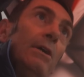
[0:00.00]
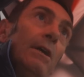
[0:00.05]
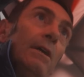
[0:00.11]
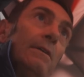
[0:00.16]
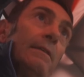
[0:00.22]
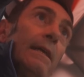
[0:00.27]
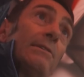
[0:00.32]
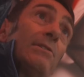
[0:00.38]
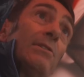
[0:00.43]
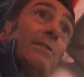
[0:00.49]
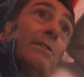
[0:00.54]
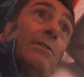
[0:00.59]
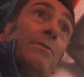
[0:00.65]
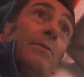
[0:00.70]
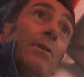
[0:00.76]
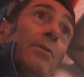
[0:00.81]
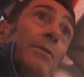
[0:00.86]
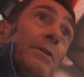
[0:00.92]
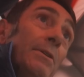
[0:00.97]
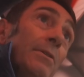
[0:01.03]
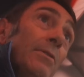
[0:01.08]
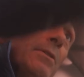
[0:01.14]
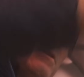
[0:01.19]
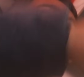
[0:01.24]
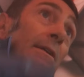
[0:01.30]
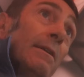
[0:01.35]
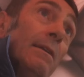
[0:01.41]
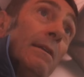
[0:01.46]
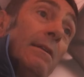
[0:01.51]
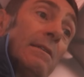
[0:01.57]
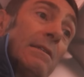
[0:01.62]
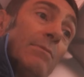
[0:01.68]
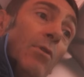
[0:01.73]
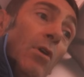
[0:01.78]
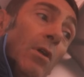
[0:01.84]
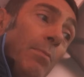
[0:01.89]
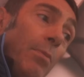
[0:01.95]
So that's just the only little
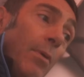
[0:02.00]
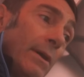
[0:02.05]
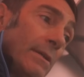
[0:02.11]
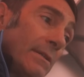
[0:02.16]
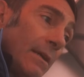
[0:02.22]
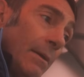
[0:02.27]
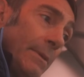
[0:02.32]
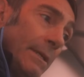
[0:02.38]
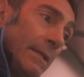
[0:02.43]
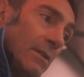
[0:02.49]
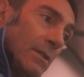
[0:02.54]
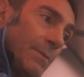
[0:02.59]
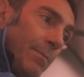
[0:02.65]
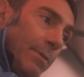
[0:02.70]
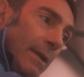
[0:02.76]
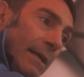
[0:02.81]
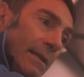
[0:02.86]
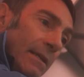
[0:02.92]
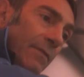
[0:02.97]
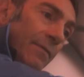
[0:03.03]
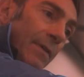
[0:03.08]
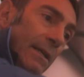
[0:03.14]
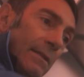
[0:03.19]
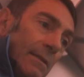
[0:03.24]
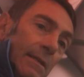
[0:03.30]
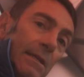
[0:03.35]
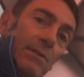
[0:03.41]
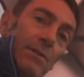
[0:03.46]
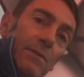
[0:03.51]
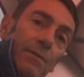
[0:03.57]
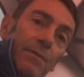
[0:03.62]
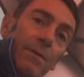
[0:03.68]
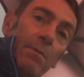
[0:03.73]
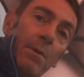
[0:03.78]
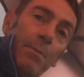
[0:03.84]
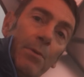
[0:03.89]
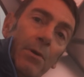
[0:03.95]
small points. There's plenty of ventilation
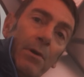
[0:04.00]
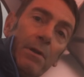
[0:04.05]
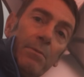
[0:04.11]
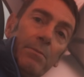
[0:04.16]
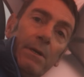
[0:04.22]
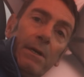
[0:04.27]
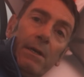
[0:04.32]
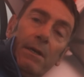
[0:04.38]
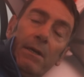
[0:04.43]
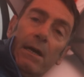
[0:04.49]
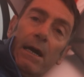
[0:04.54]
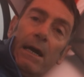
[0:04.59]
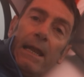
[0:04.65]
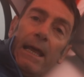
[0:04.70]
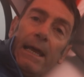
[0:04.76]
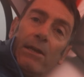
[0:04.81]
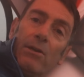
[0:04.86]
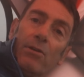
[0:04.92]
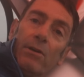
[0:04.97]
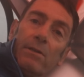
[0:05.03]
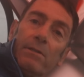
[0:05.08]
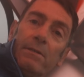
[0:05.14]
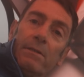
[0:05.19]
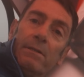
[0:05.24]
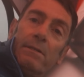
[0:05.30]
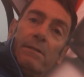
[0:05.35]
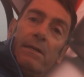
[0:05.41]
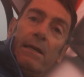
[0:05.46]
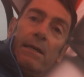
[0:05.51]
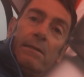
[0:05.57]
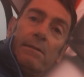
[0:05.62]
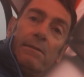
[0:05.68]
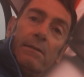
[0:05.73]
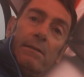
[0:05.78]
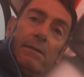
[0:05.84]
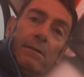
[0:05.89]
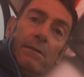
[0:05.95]
from the bottom, and I cooked in the tent
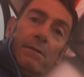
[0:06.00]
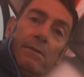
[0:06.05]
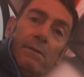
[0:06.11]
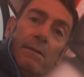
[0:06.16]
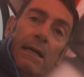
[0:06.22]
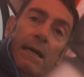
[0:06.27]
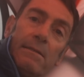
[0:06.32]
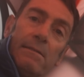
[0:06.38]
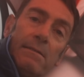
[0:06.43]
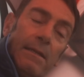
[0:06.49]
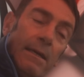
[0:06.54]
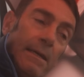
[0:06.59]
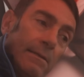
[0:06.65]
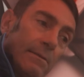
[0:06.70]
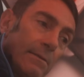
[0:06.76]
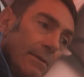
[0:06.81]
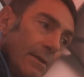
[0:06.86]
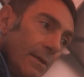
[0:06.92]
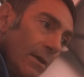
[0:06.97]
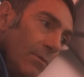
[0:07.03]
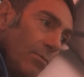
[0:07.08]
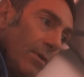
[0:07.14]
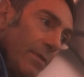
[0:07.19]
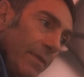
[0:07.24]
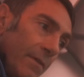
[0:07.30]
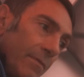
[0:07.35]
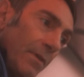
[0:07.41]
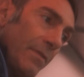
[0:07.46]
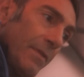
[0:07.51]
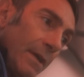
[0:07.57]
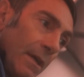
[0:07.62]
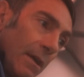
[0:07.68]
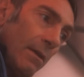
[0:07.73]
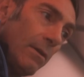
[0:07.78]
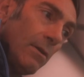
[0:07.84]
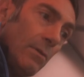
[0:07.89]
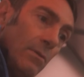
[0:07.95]
last night with everything
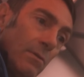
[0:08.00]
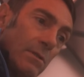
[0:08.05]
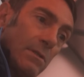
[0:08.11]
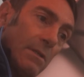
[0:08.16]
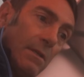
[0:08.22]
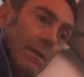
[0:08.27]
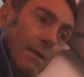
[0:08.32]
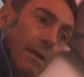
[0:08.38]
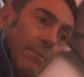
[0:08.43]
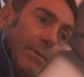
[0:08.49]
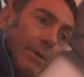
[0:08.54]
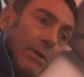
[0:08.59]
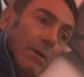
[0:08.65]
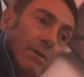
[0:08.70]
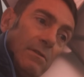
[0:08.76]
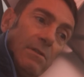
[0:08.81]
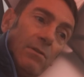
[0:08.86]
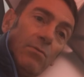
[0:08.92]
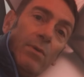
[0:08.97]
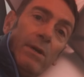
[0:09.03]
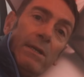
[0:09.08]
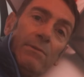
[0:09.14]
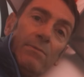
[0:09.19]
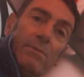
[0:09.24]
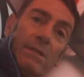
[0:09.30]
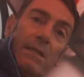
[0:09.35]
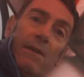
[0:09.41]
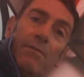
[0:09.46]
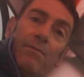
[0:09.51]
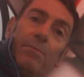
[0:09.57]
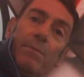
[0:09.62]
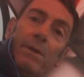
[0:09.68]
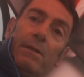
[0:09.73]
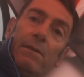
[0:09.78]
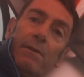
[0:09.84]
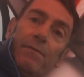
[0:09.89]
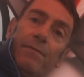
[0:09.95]
closed because the wind was giving
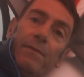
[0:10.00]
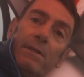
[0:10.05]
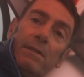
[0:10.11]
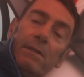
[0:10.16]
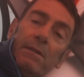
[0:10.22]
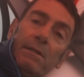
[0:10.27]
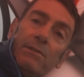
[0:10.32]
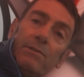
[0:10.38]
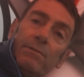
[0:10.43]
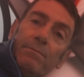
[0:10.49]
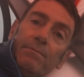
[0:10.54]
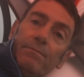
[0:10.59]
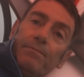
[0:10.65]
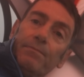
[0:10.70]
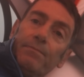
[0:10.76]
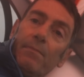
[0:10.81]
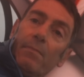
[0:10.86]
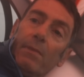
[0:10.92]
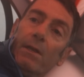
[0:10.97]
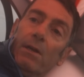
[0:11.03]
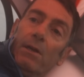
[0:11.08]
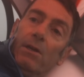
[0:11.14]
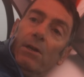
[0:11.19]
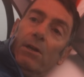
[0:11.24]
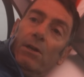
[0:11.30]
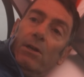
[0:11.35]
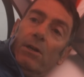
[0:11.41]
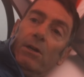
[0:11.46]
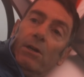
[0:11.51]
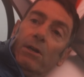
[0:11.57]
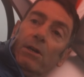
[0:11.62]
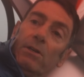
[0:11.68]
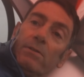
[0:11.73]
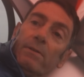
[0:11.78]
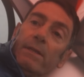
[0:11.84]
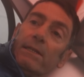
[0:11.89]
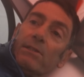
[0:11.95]
me enough ventilation.
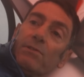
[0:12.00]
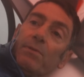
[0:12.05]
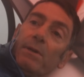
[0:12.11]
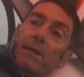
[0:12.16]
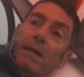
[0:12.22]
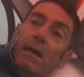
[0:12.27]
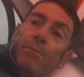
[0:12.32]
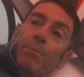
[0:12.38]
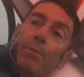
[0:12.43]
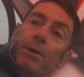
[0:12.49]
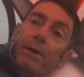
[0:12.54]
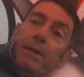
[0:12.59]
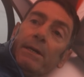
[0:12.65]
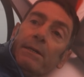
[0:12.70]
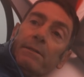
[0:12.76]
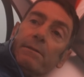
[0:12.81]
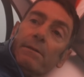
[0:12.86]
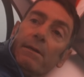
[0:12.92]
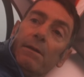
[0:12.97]
So that's really about it.